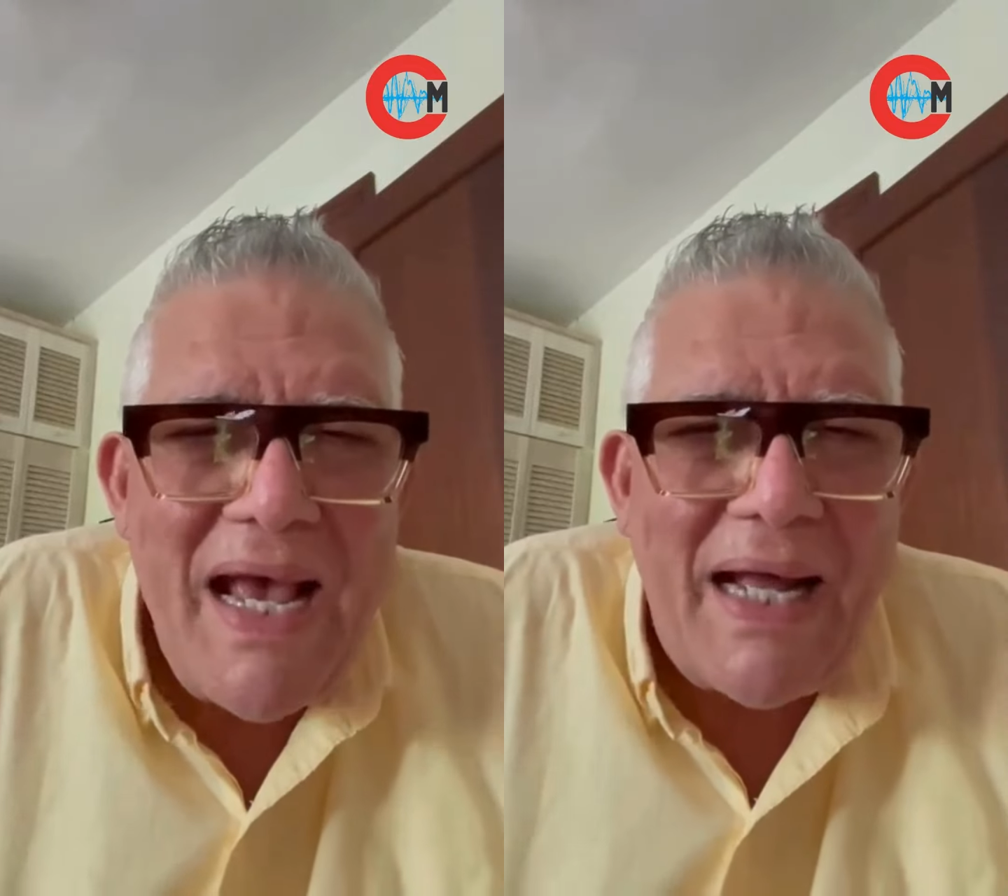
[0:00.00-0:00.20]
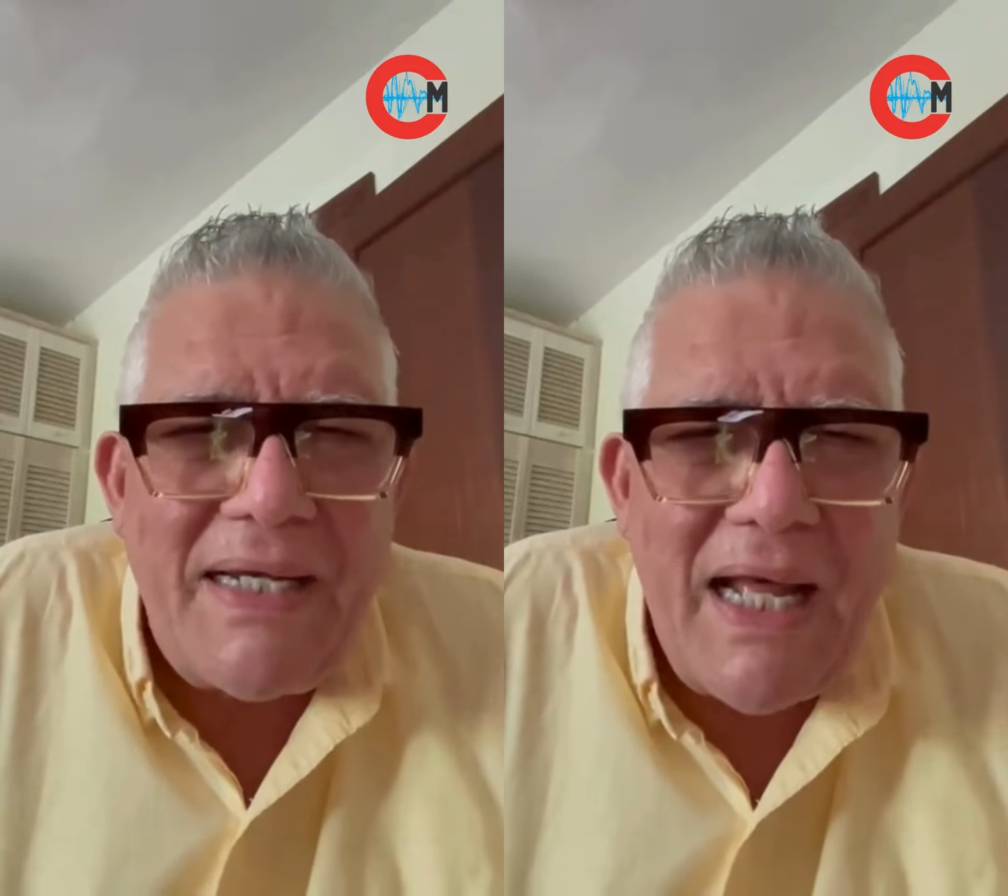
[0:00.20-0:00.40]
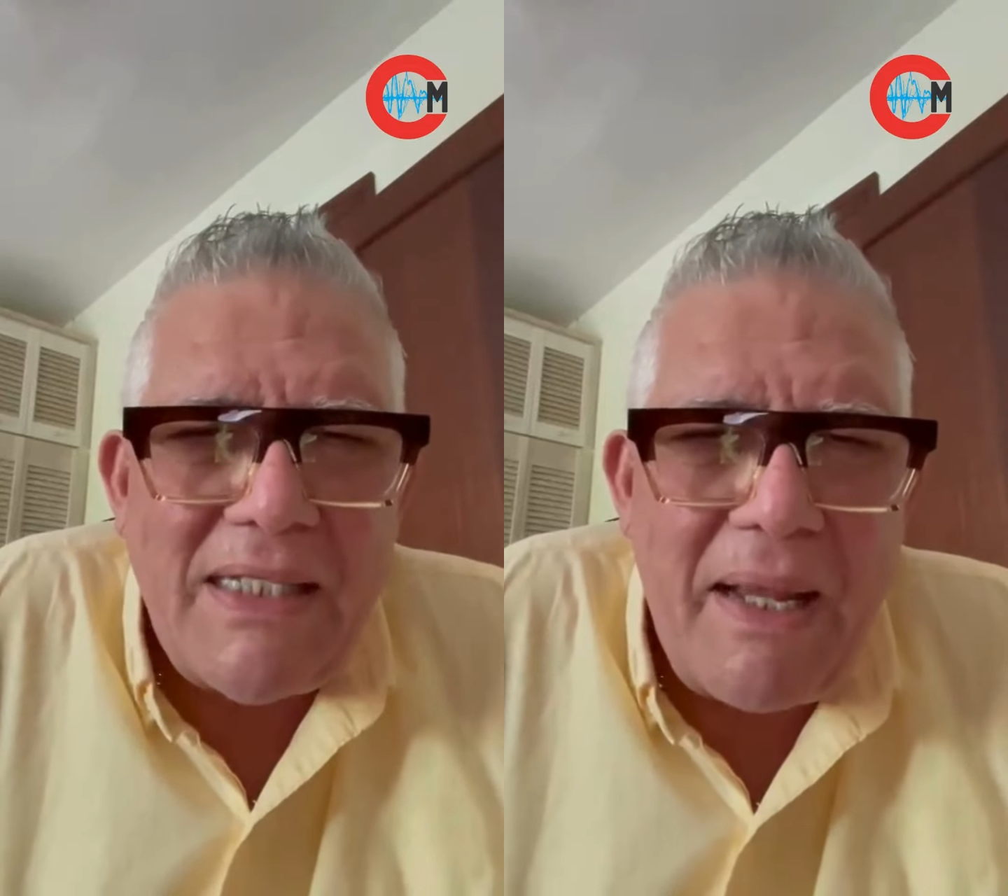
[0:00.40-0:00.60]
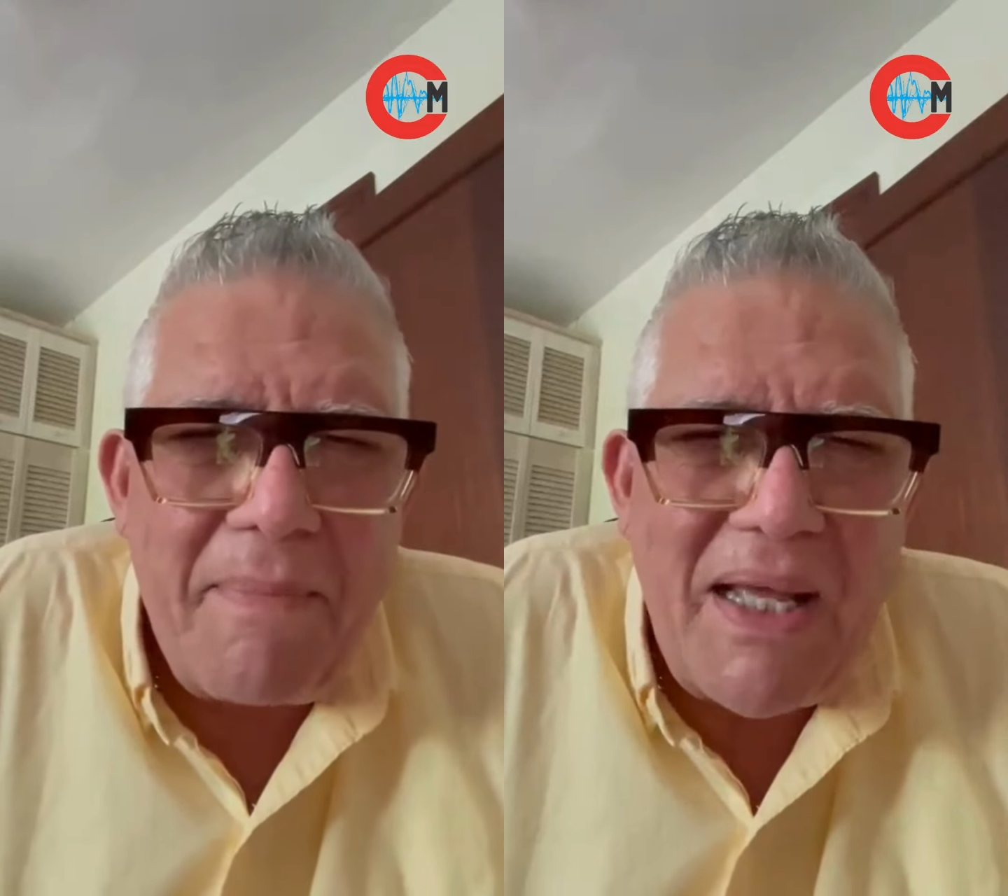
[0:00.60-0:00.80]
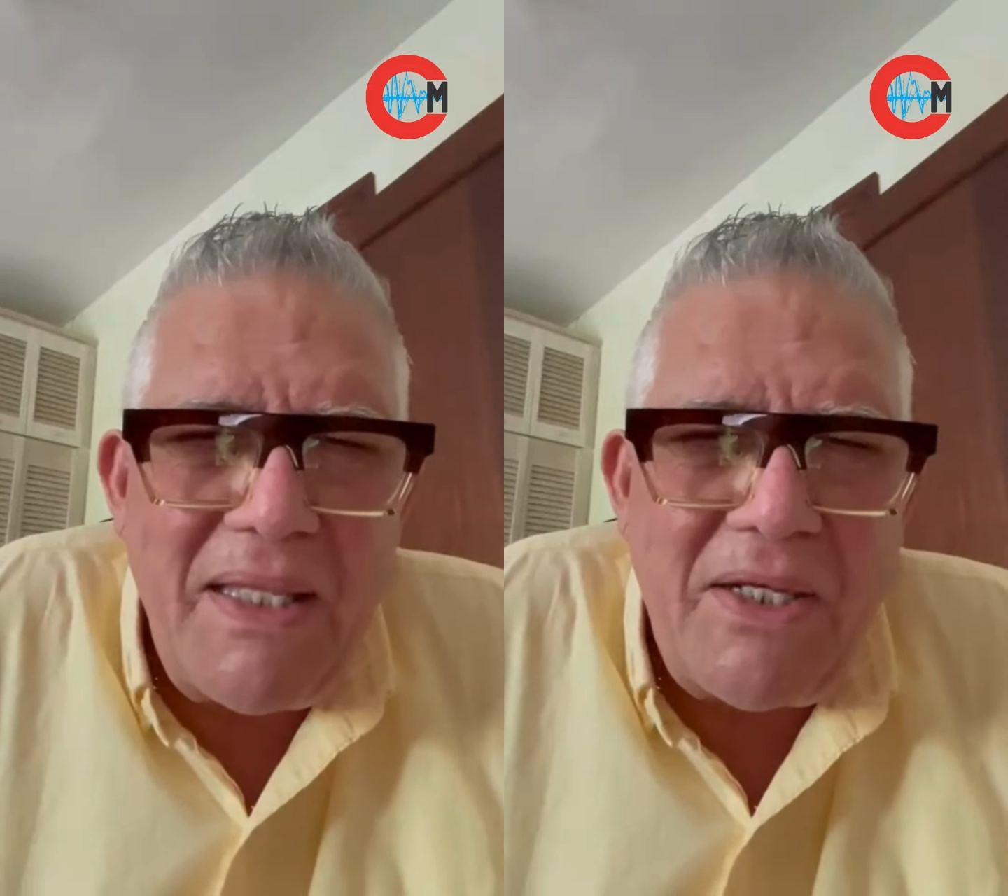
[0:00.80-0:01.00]
and nothing
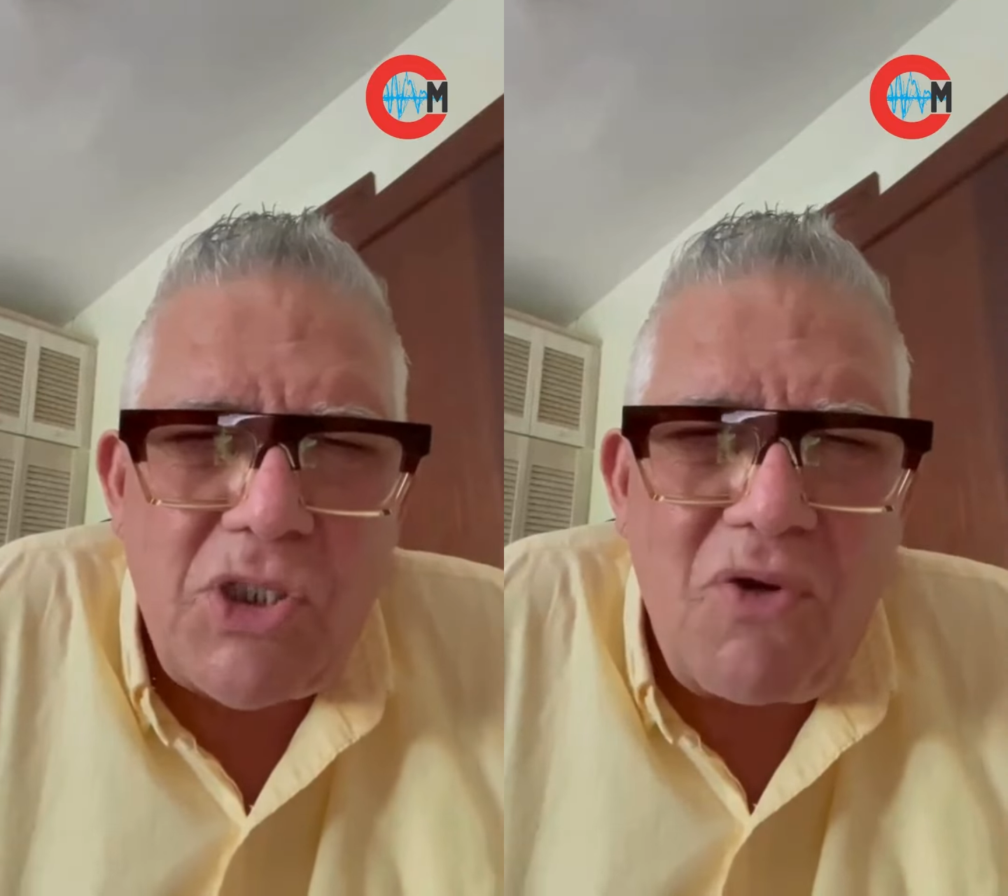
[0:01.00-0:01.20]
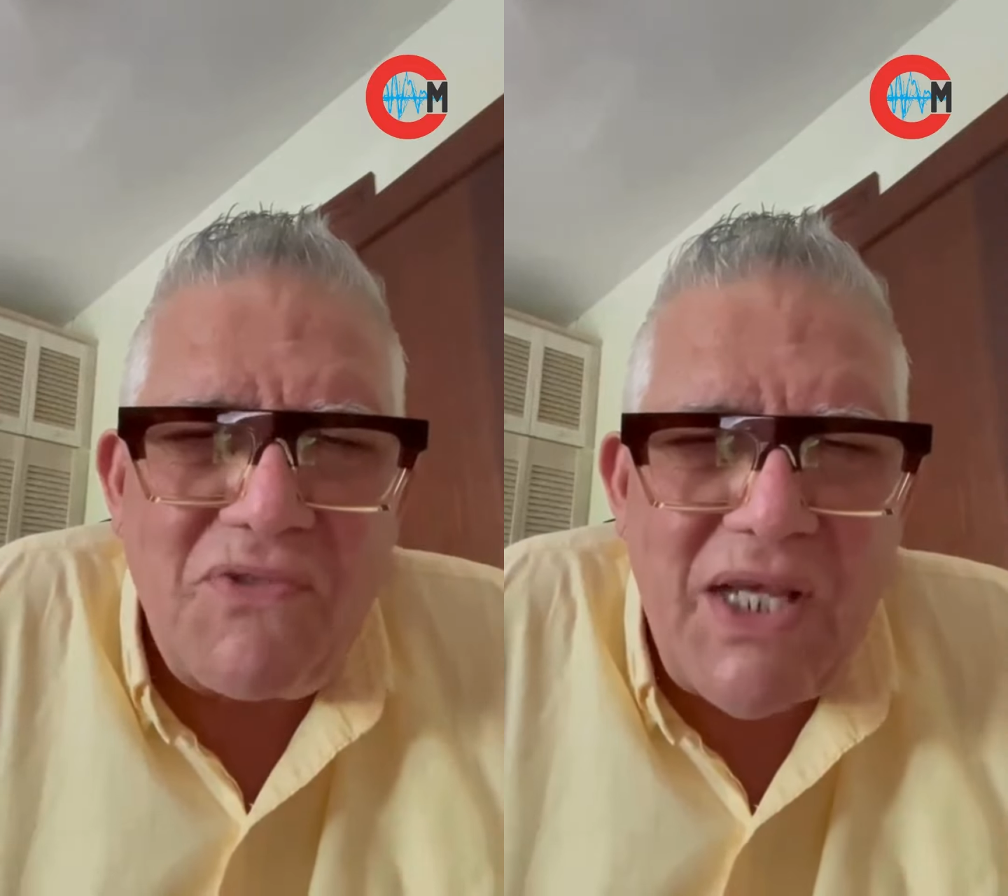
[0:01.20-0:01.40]
but the truth,